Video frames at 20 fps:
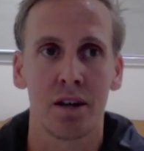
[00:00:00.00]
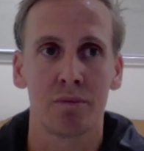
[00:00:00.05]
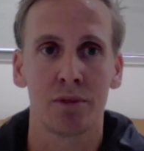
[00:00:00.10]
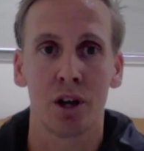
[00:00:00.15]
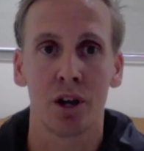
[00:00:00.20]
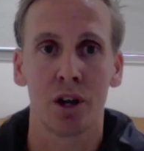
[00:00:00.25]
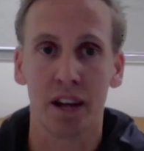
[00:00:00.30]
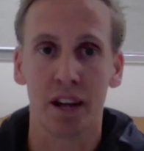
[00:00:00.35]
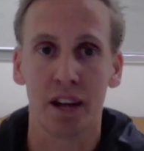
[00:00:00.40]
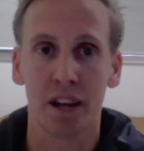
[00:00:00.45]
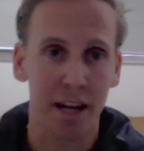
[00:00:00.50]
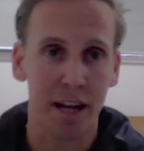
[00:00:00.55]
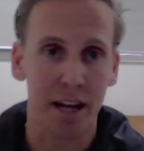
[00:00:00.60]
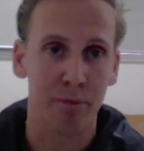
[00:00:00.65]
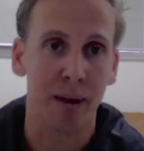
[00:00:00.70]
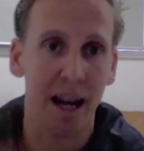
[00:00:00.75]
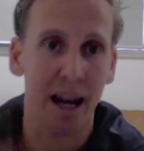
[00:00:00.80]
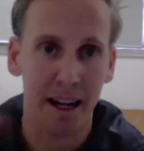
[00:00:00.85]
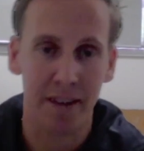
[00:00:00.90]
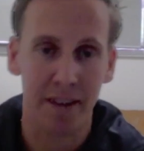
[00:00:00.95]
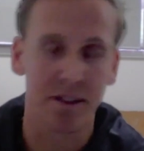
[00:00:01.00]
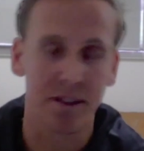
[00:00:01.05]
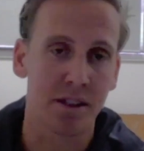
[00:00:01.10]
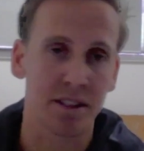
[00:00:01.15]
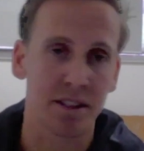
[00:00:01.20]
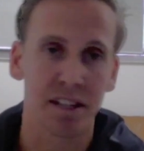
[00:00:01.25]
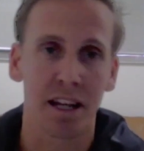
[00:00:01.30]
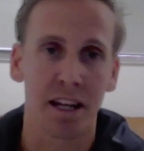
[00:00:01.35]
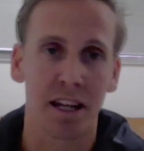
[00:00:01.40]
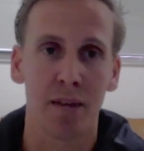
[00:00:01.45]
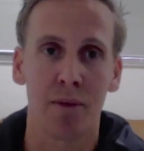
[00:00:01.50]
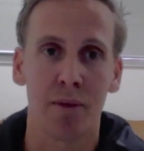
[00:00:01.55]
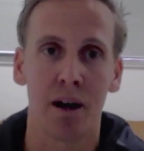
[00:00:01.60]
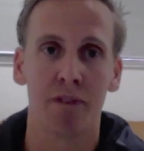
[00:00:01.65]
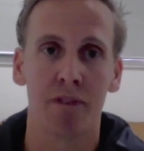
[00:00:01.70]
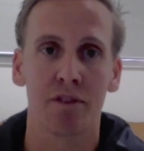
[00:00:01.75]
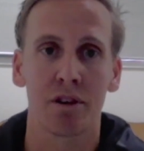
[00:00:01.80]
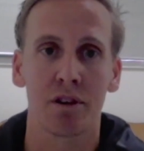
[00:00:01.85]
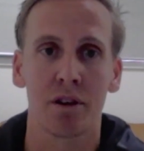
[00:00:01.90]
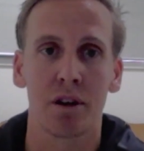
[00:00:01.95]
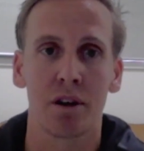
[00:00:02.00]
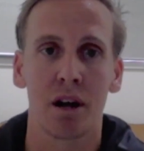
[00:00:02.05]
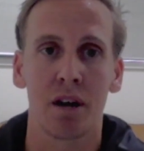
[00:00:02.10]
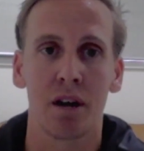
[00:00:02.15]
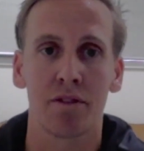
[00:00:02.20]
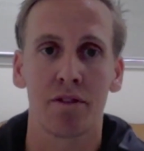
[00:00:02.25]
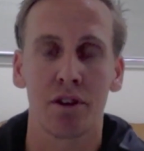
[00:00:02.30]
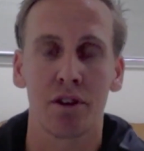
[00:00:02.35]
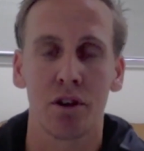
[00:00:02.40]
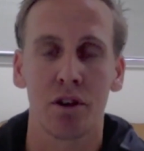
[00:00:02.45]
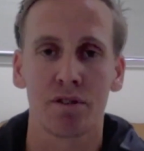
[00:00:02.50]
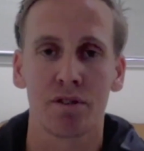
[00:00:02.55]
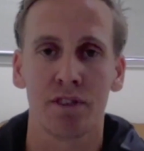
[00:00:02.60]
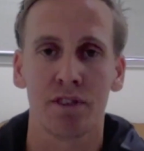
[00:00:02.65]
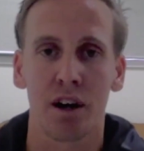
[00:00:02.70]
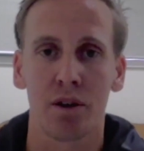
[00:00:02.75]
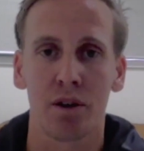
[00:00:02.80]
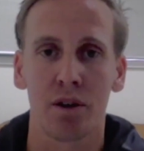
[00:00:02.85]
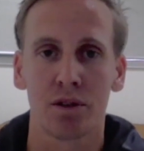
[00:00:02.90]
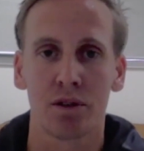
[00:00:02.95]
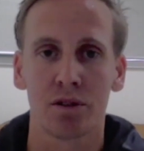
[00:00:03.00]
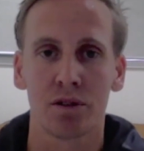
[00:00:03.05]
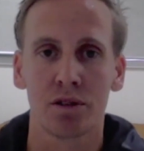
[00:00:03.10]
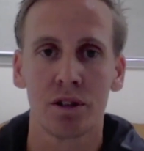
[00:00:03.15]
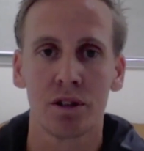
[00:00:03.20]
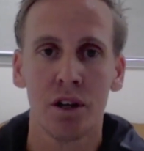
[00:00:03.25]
you know, getting back into the team after those failures